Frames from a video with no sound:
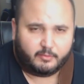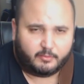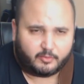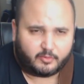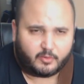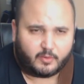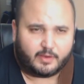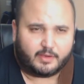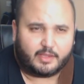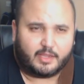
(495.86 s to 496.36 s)

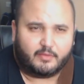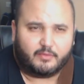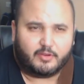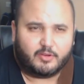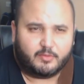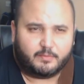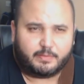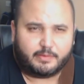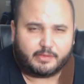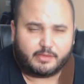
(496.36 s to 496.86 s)
So I gave
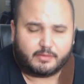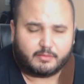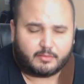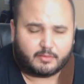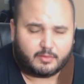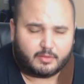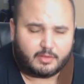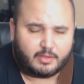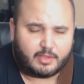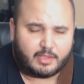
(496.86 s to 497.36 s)
it
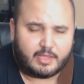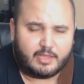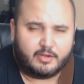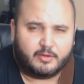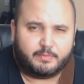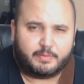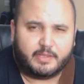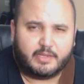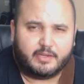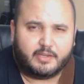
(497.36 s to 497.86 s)

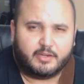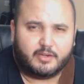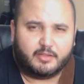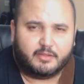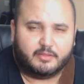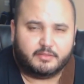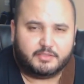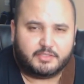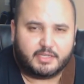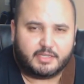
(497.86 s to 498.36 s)
an opinion
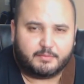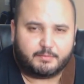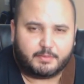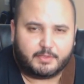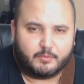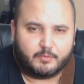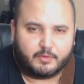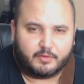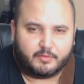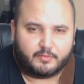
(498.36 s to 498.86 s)
on the
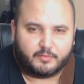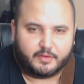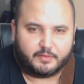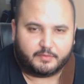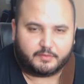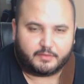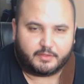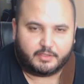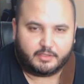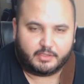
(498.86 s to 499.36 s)
JP
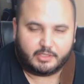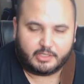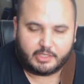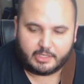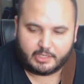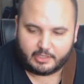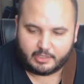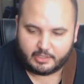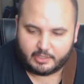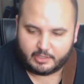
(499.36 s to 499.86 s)
150,
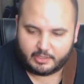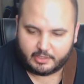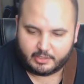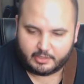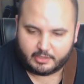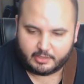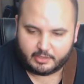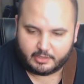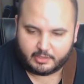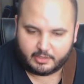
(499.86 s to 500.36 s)

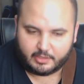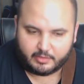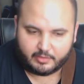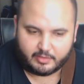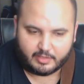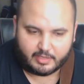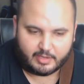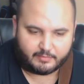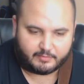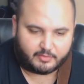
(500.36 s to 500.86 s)
and
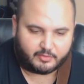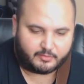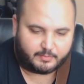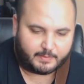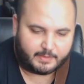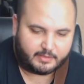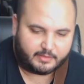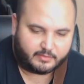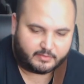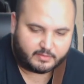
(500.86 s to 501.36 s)
after
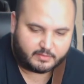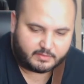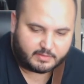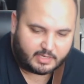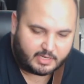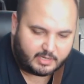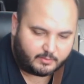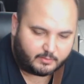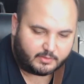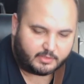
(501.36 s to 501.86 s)
spending some
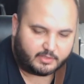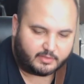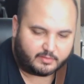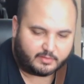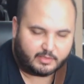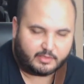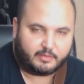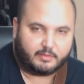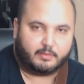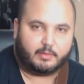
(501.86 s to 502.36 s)
time with
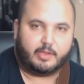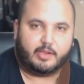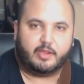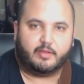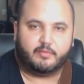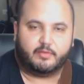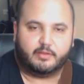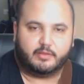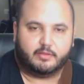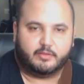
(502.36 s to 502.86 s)
this, I
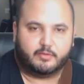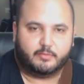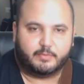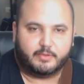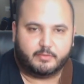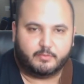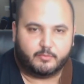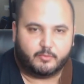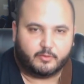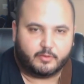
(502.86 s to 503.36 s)
have a little
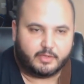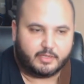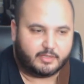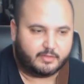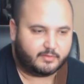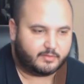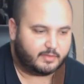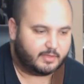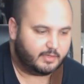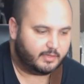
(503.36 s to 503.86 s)
bit more
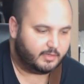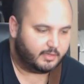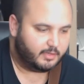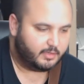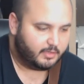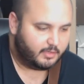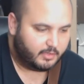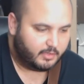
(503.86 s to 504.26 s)
insight